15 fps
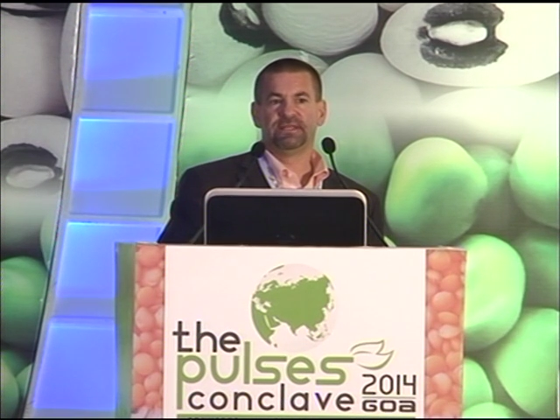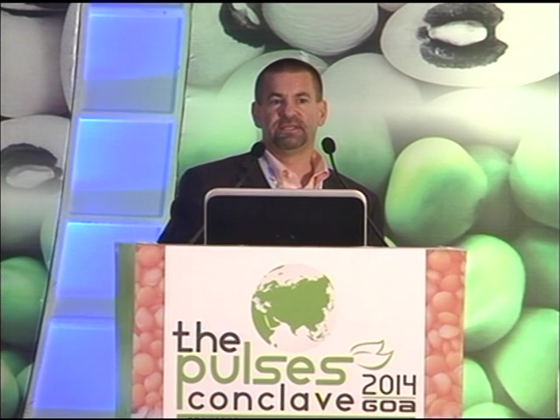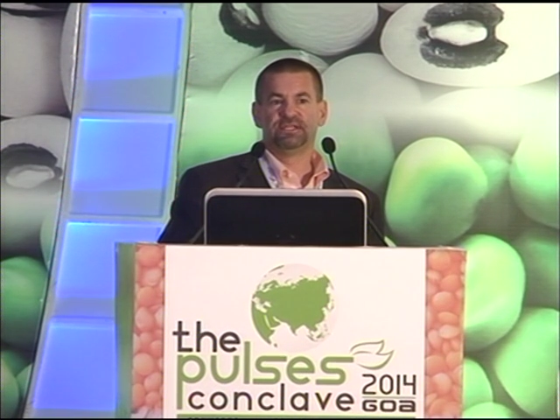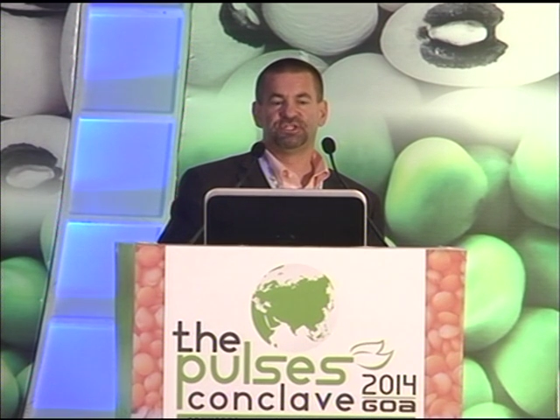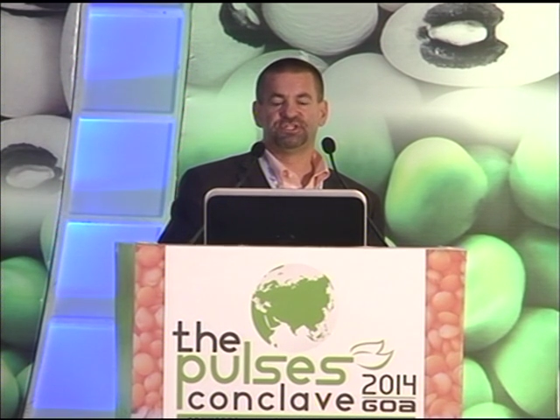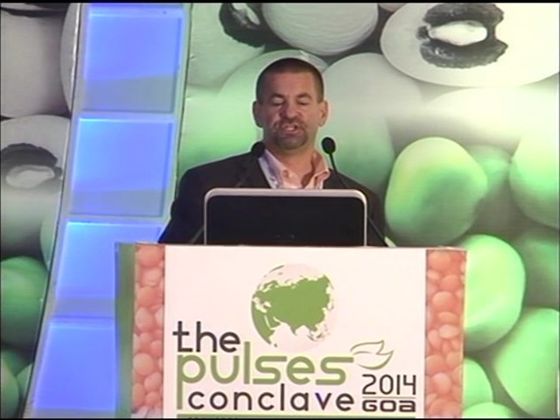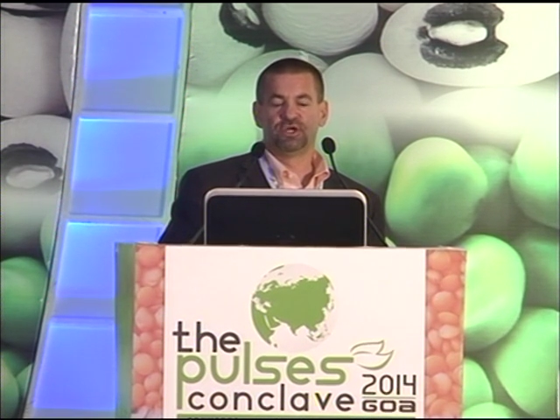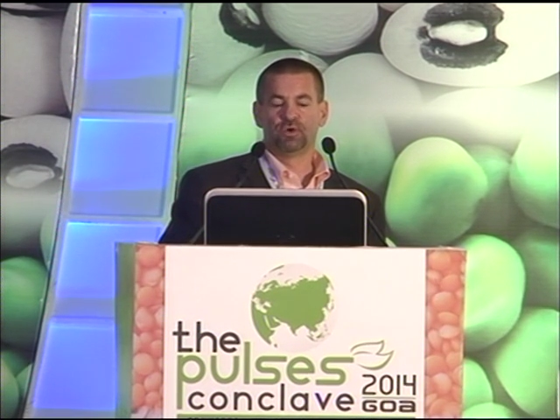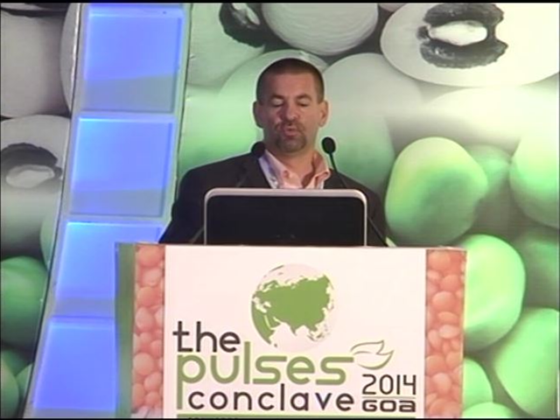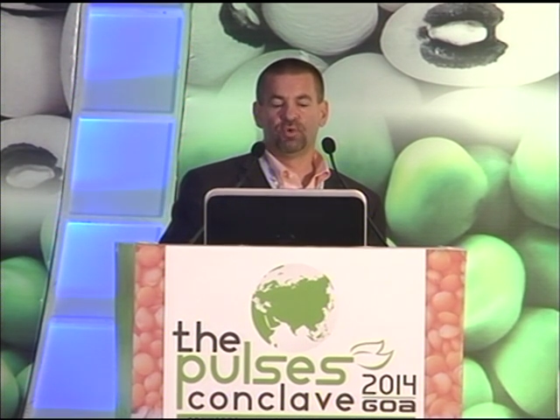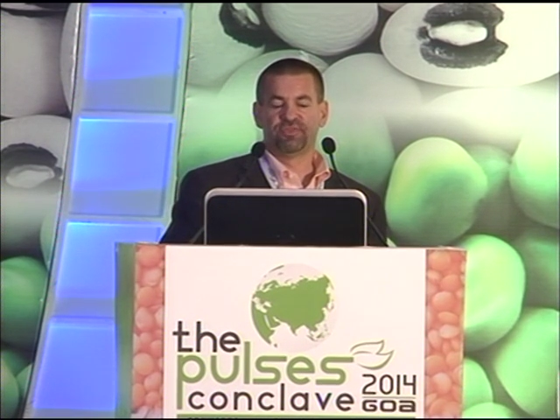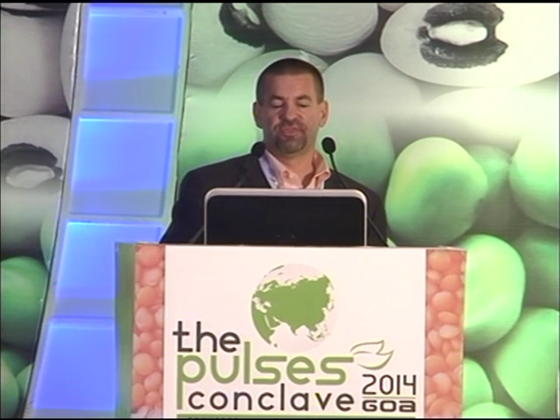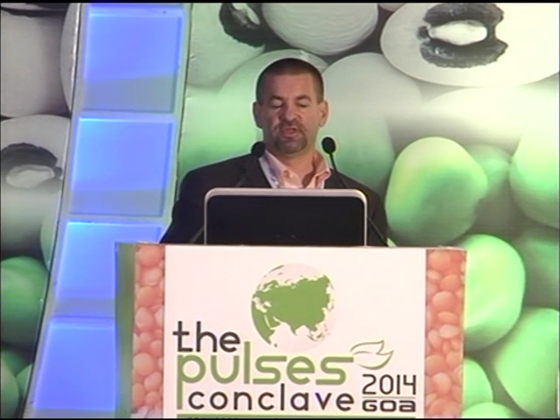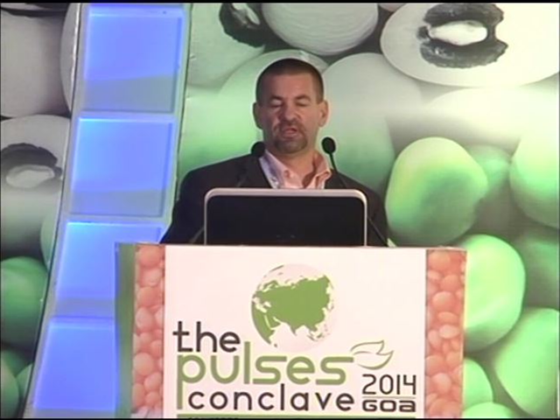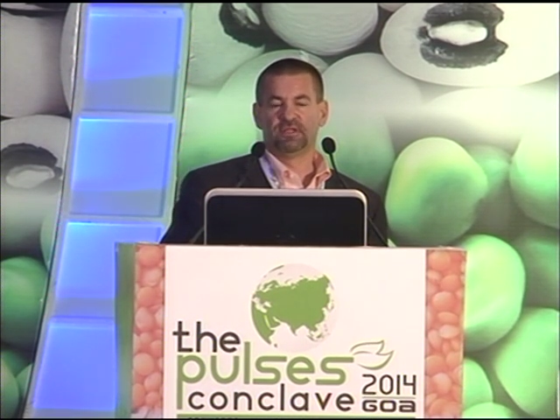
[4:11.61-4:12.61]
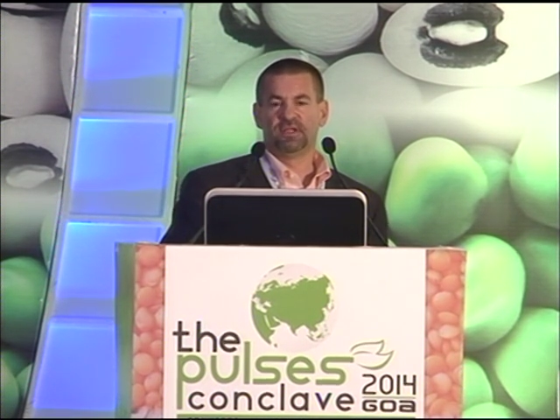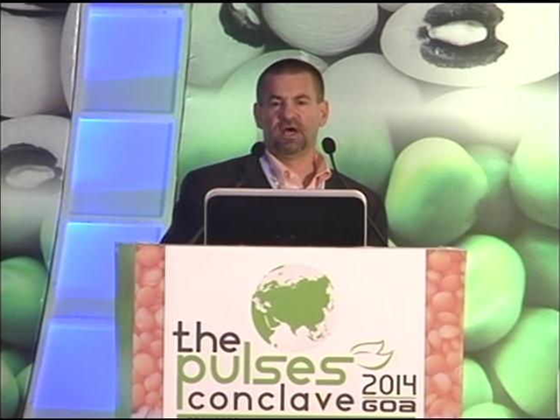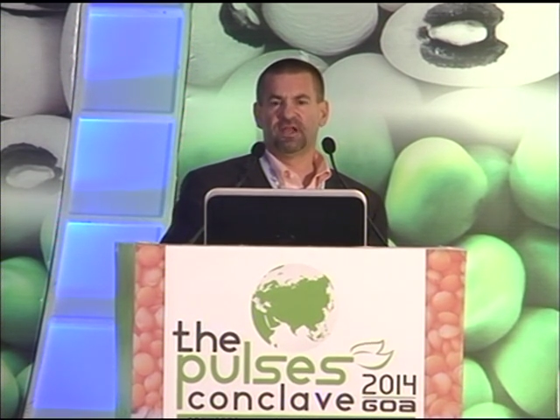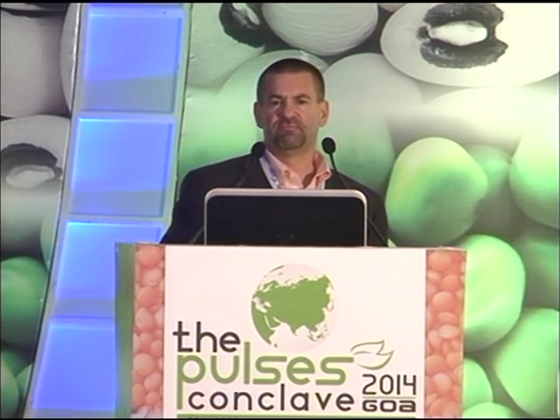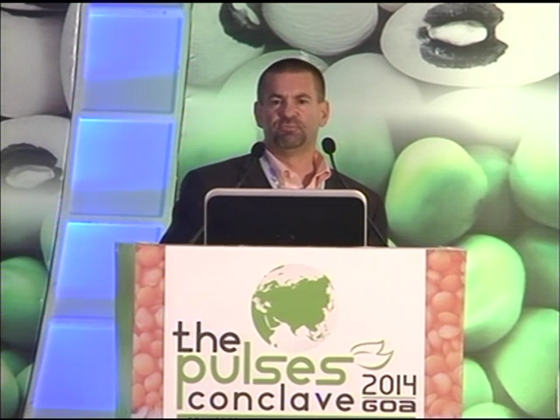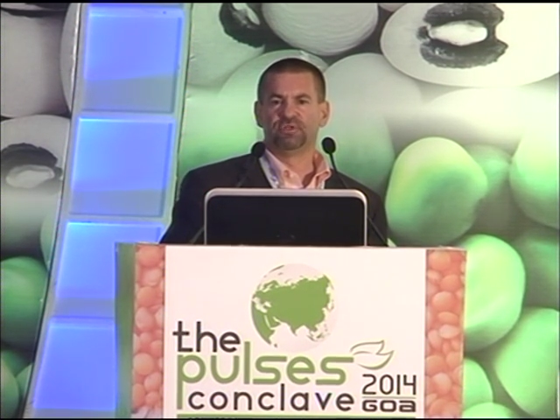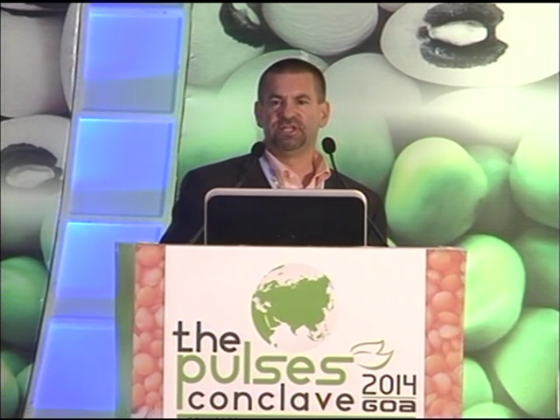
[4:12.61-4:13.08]
this year with a
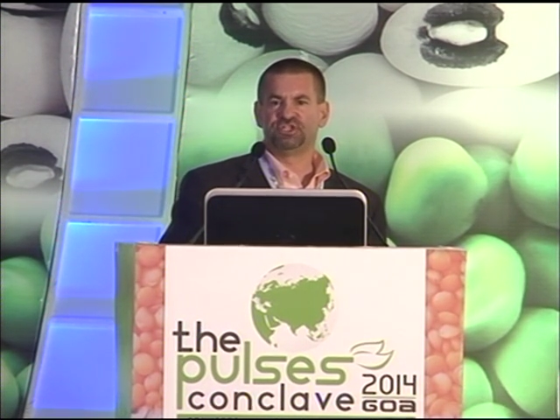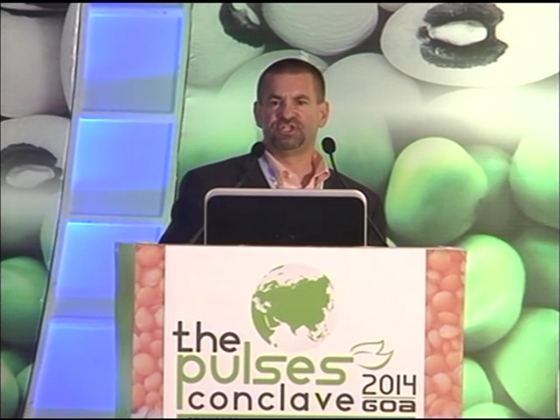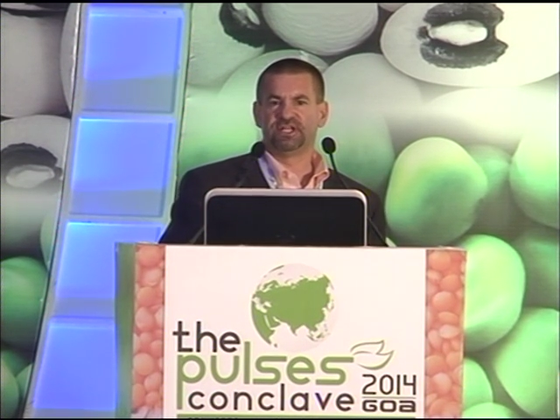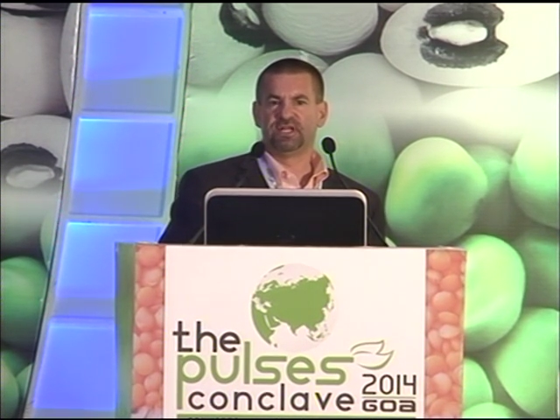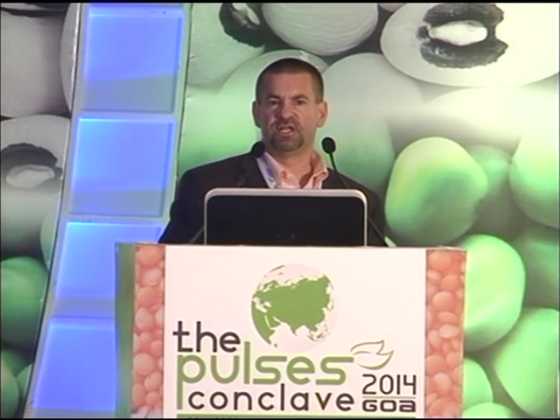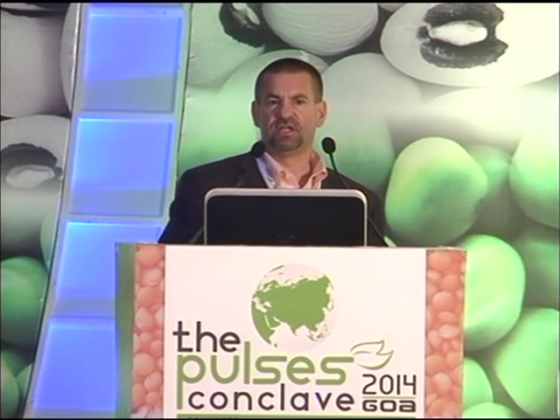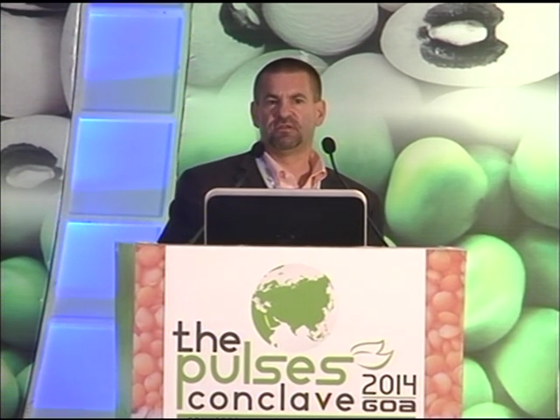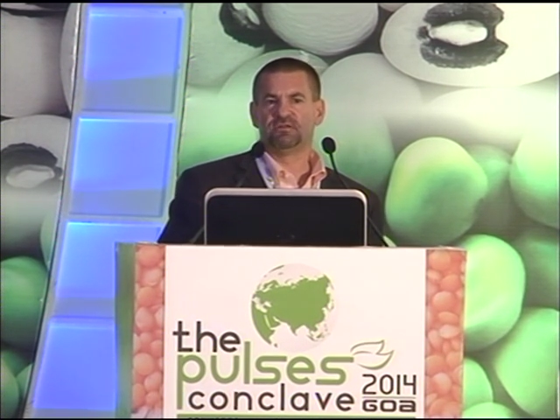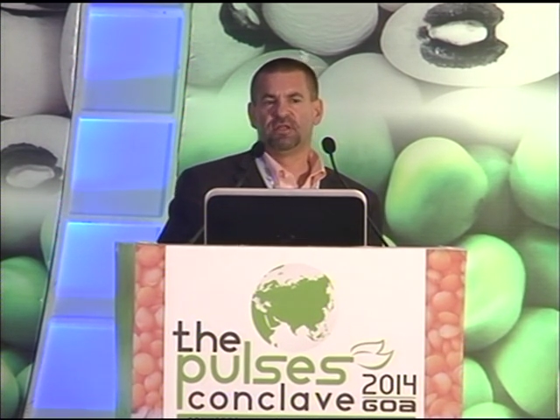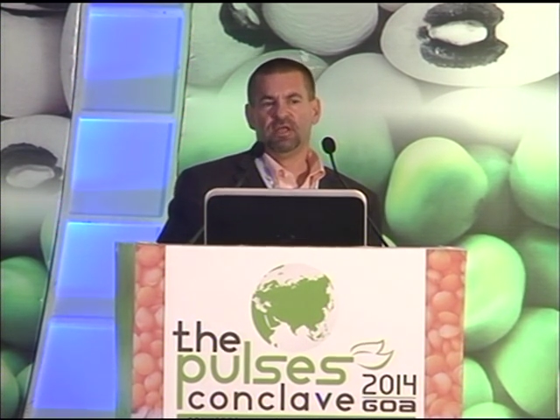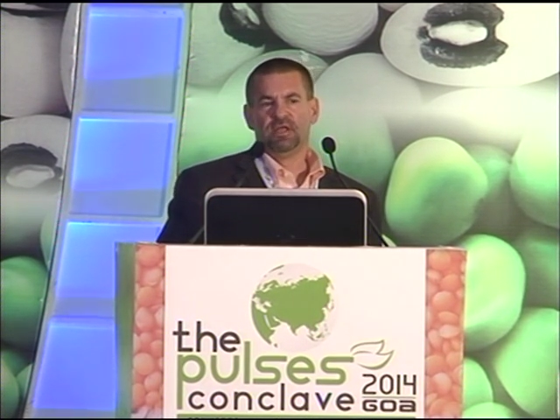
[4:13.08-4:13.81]
lot of bleaching in it,